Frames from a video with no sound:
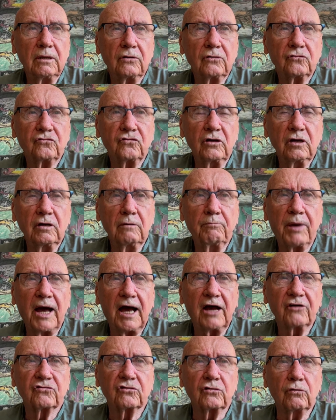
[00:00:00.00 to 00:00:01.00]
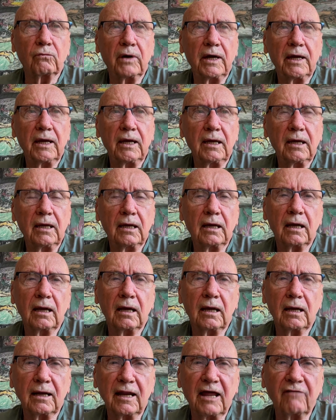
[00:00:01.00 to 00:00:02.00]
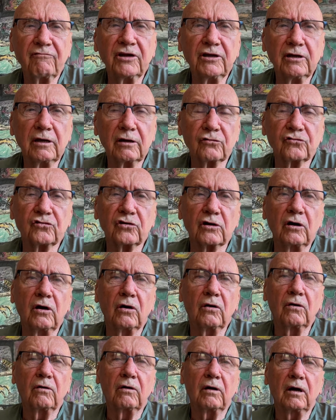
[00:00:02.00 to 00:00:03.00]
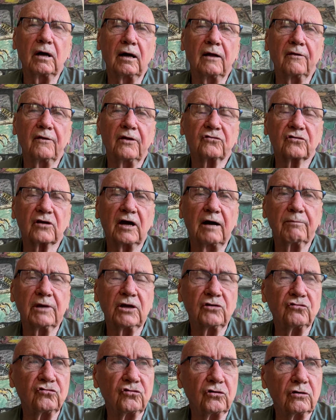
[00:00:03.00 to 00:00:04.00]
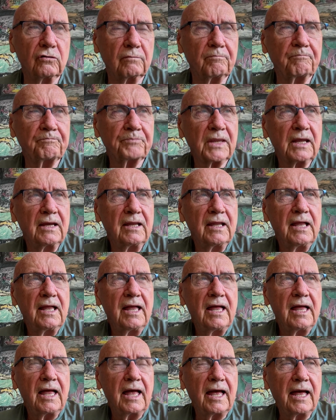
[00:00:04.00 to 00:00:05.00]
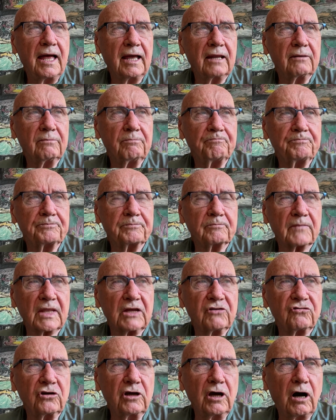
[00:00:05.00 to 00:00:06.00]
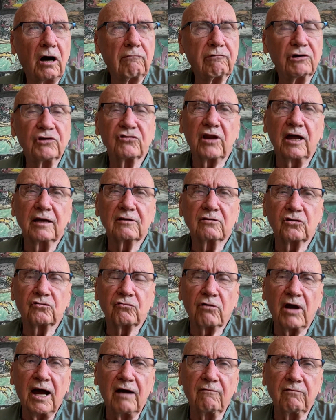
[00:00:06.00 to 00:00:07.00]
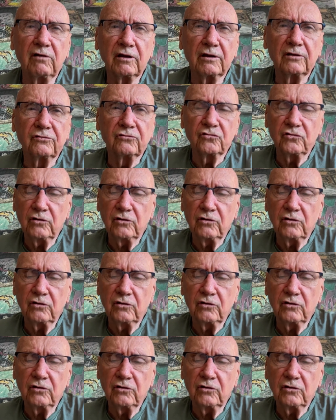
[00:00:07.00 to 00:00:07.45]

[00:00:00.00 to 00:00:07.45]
She passed away 11 years ago this coming June. And she always liked to travel, and